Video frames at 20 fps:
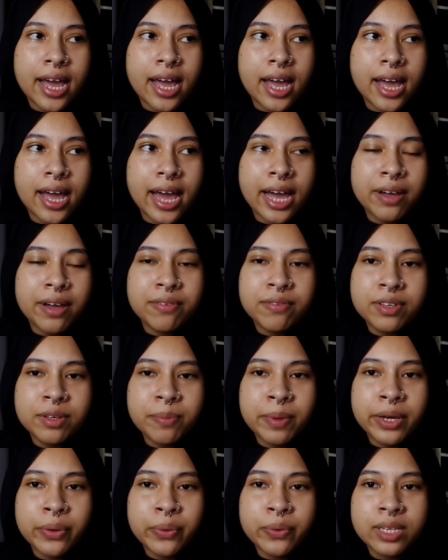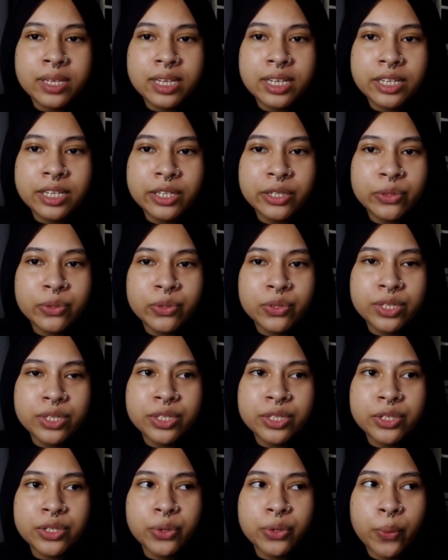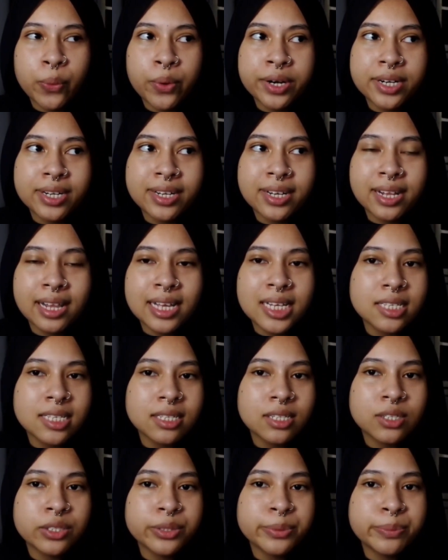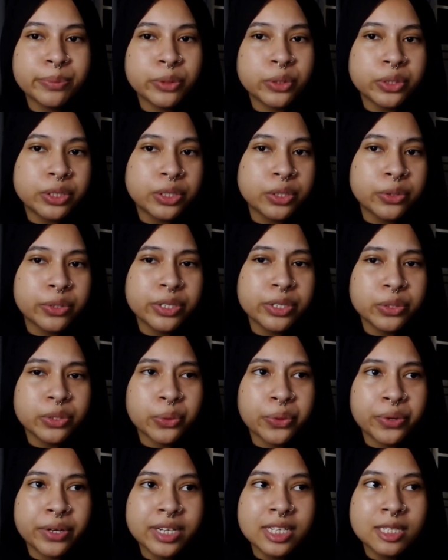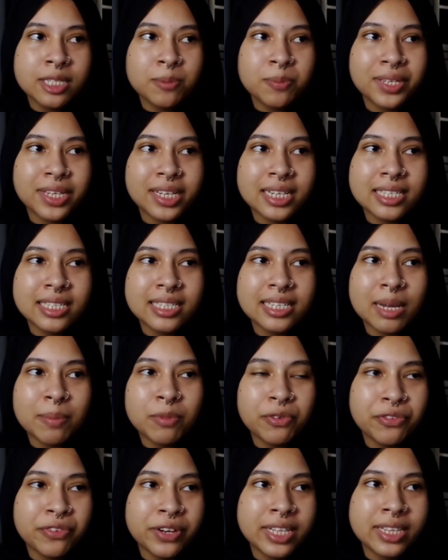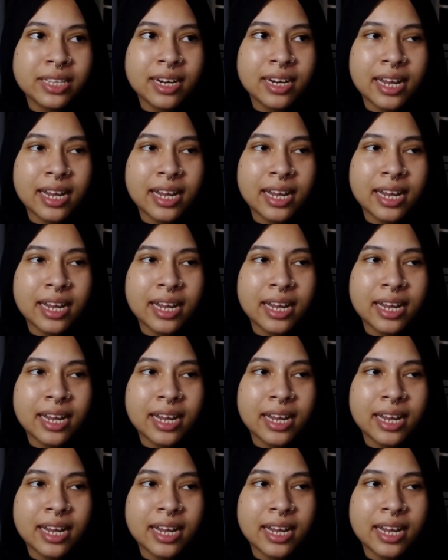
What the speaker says: having my own conclusions toward a classical book or stories because I'm afraid that